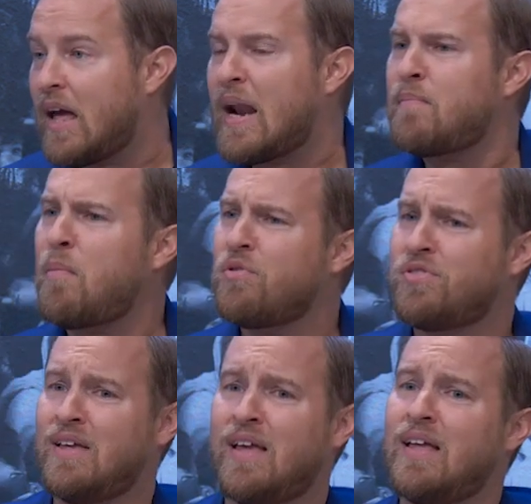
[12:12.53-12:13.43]
And I remember
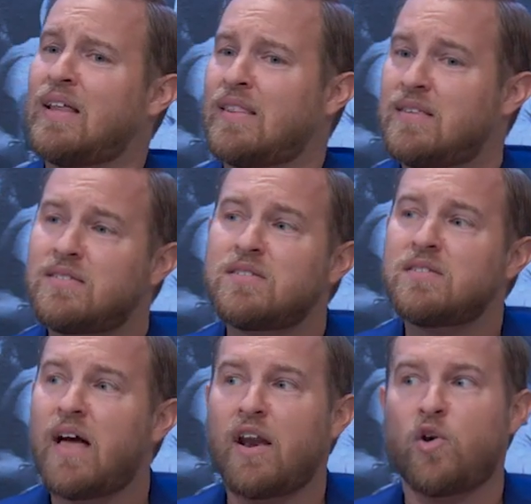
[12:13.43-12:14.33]
thinking, like, this is
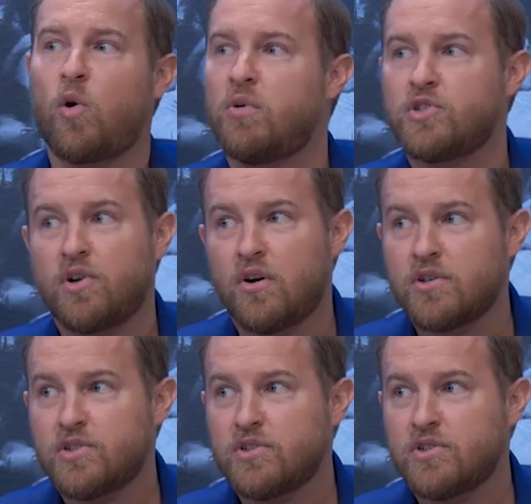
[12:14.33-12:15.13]
not a normal church.